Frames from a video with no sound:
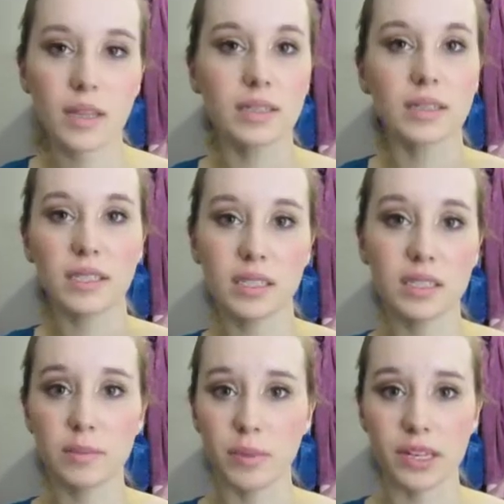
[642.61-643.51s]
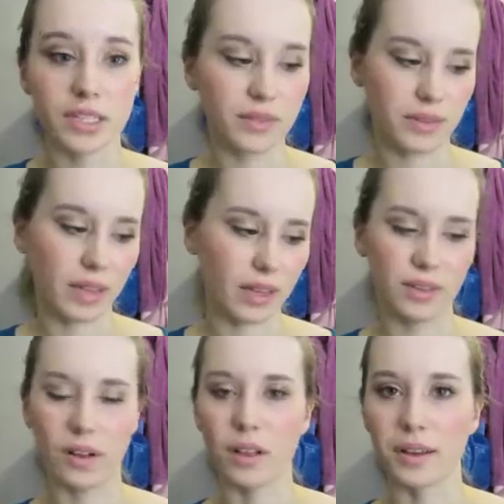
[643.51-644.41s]
It's a decent brush for like
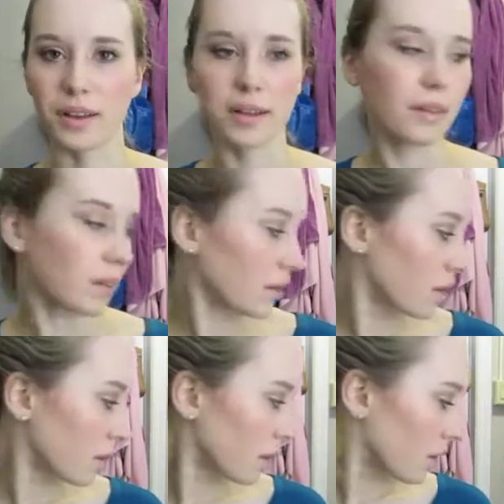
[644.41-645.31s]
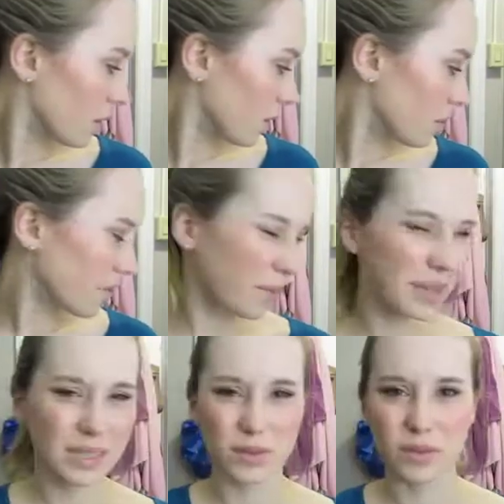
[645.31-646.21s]
$1. Maybe
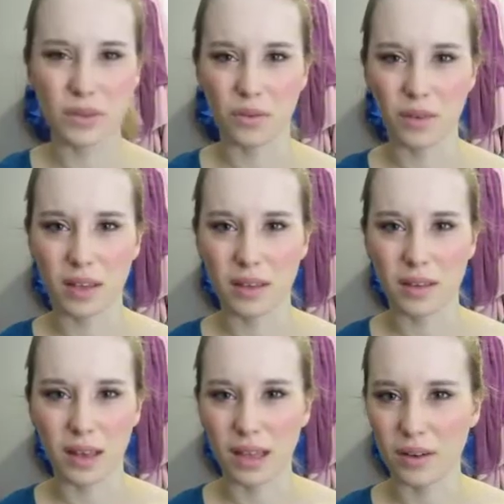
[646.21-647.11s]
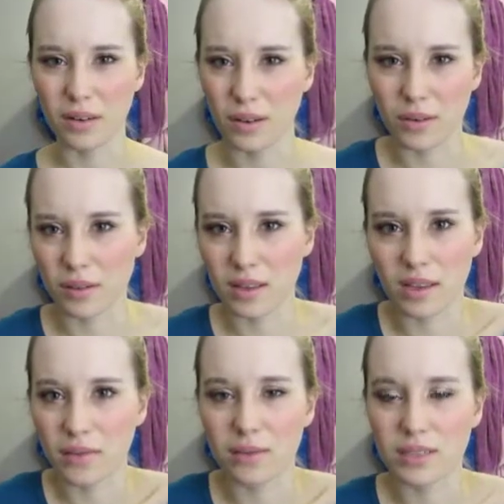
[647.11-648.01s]
this is $3. I don't know.
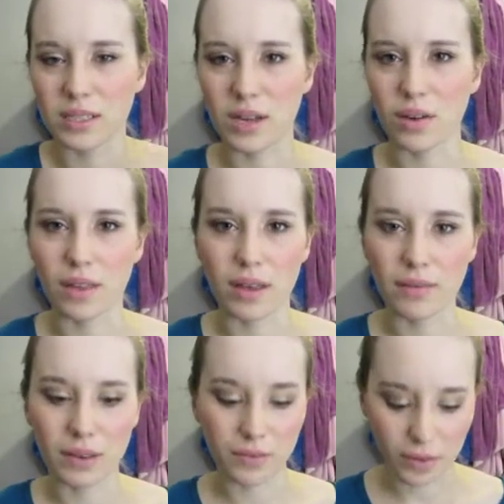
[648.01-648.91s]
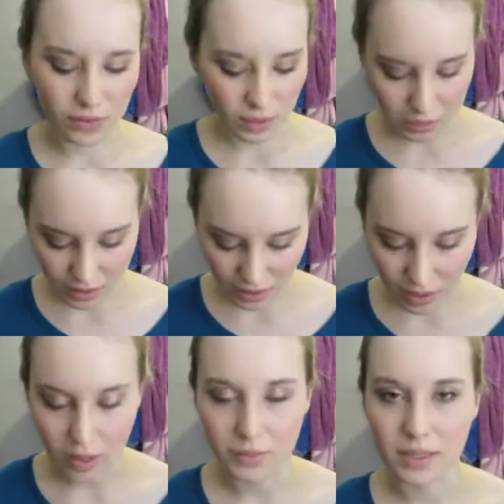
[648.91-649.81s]
Even so, they have like 50%
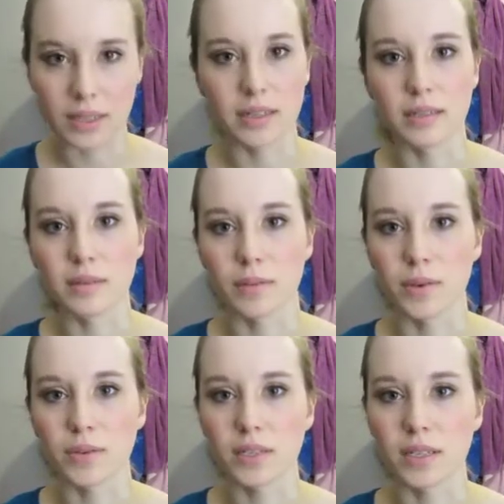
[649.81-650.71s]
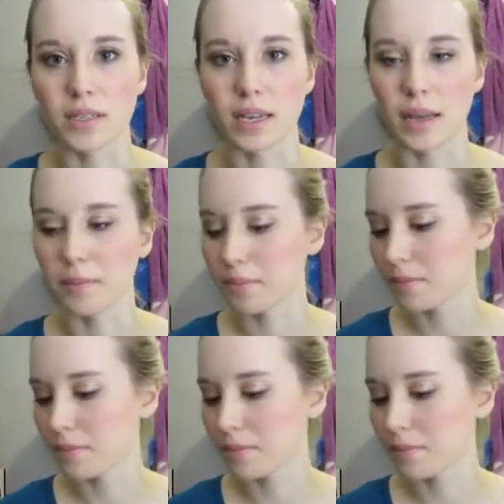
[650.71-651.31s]
off sales most of the time.